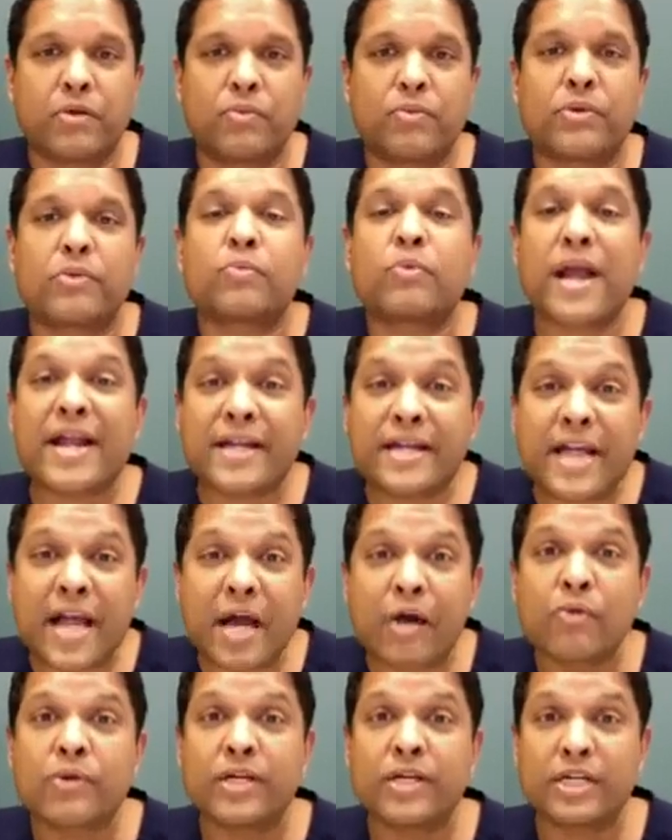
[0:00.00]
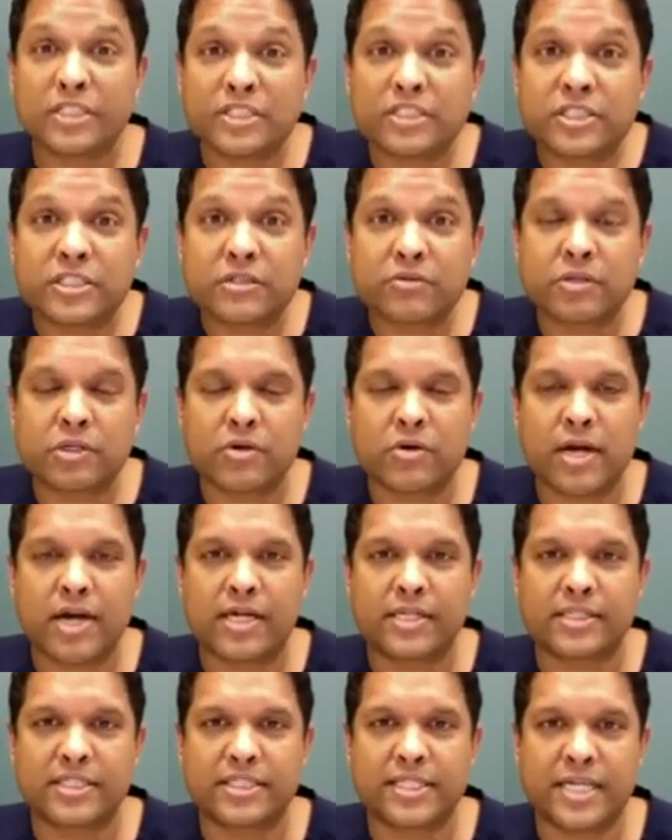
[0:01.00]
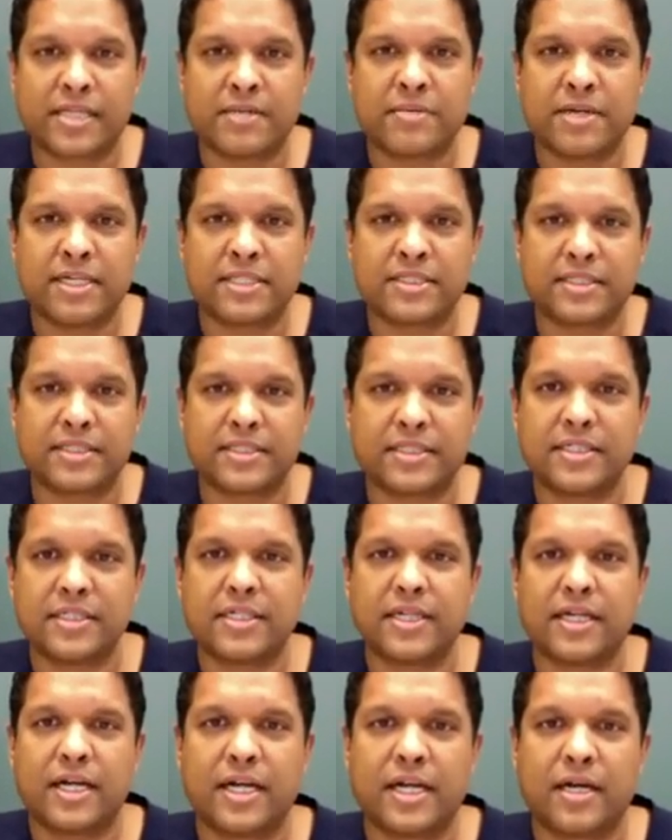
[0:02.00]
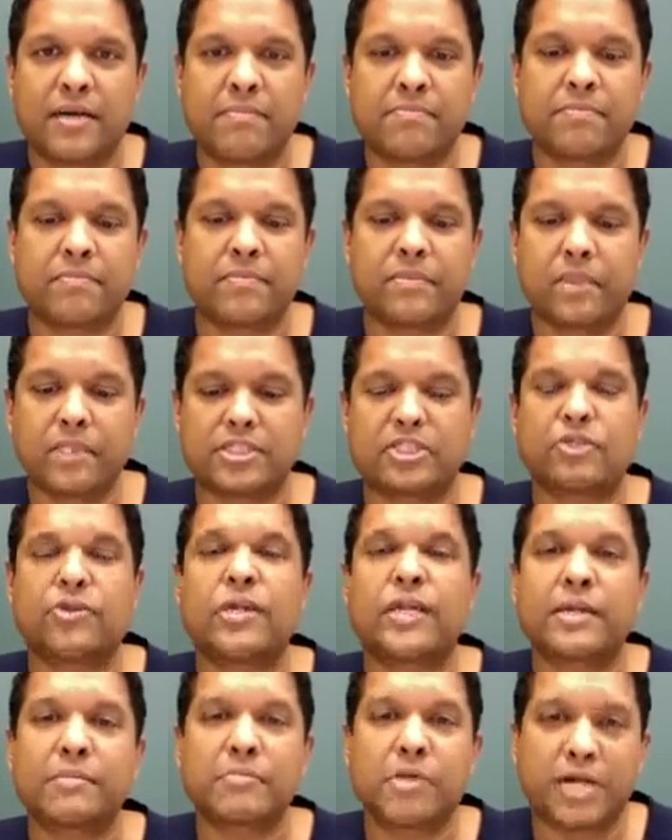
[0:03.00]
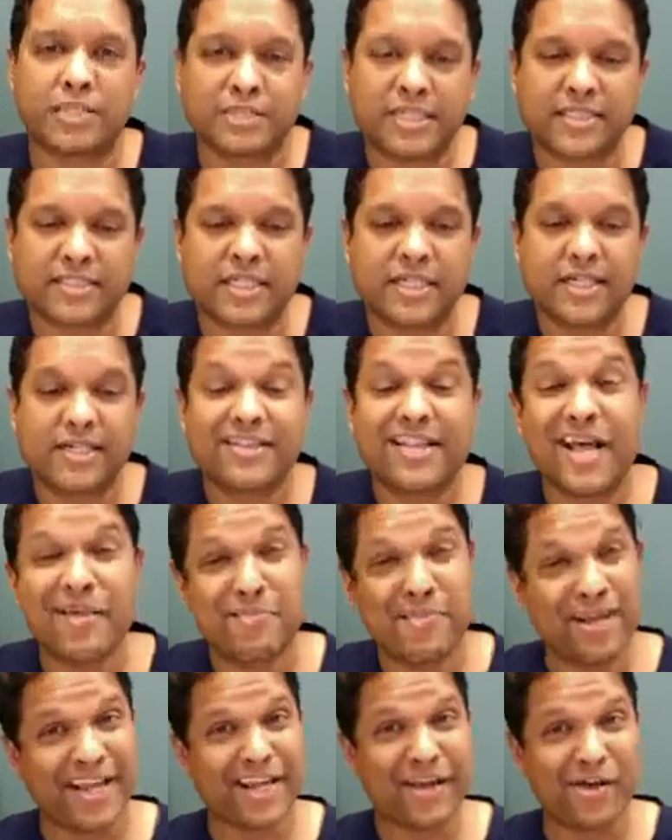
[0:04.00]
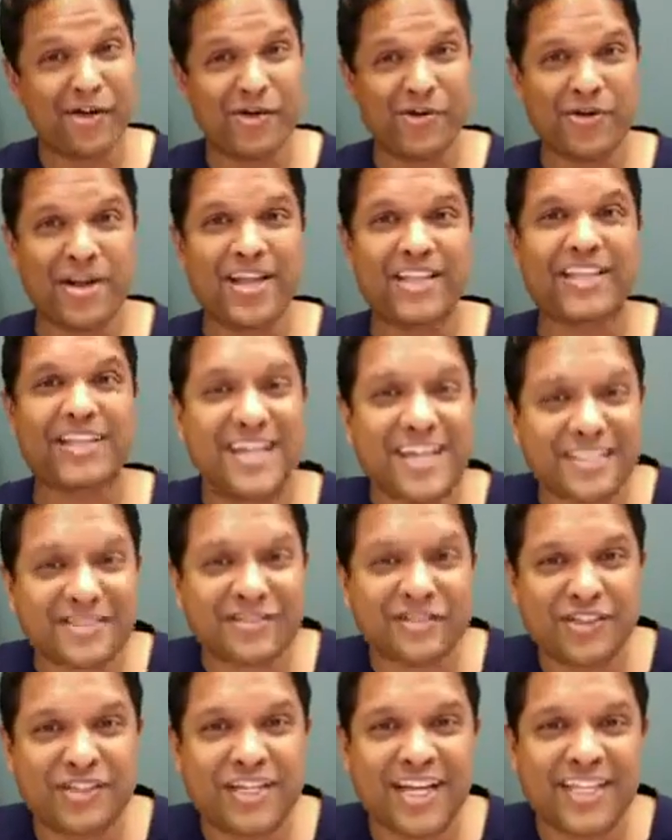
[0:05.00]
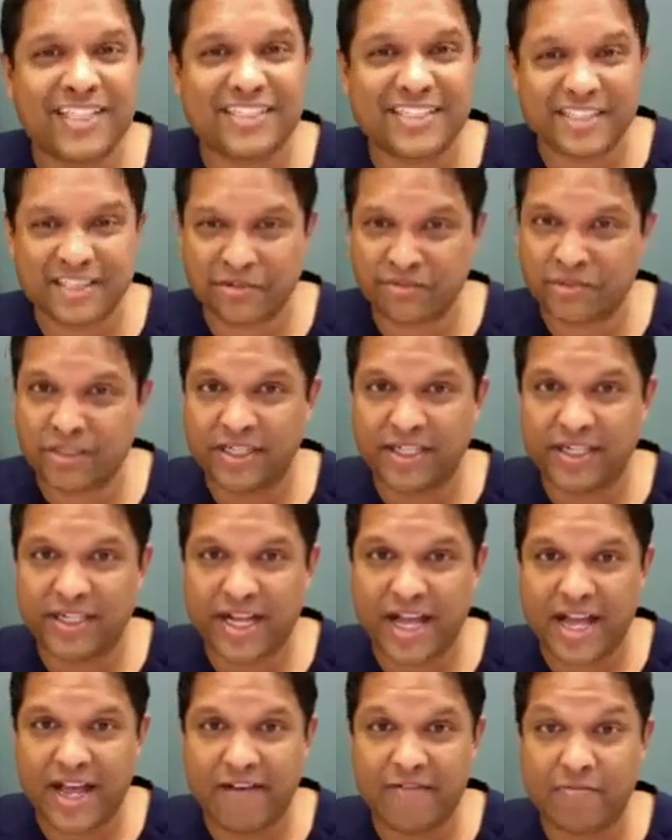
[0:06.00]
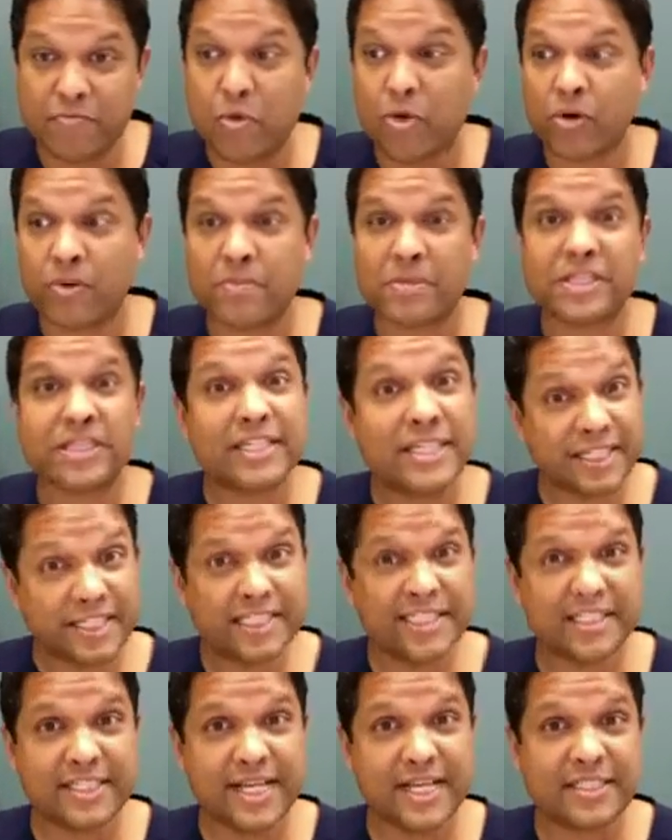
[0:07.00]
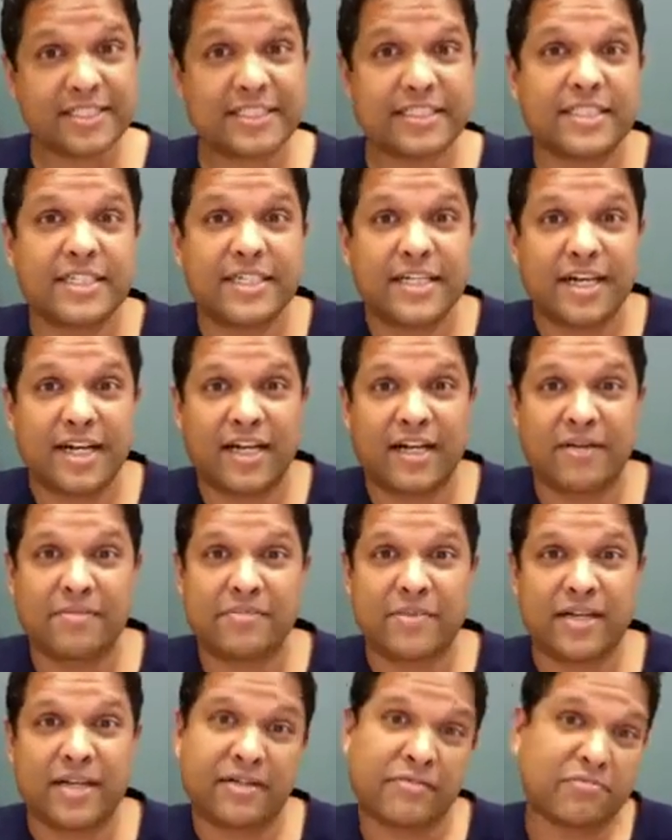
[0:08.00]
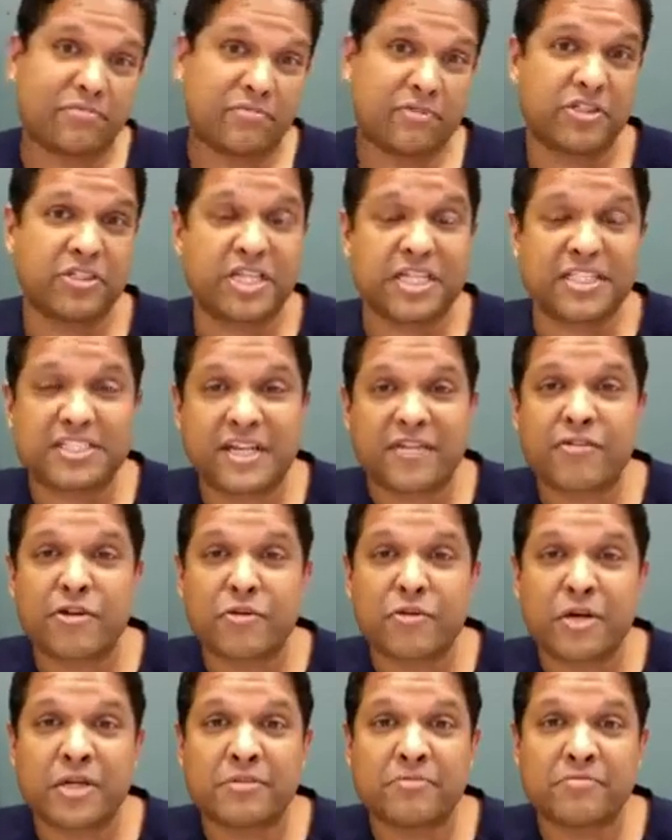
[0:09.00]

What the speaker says: right now we are still requiring the telemedicine screening process. That may go away in the next few days as we have more ability to test and could test everyone.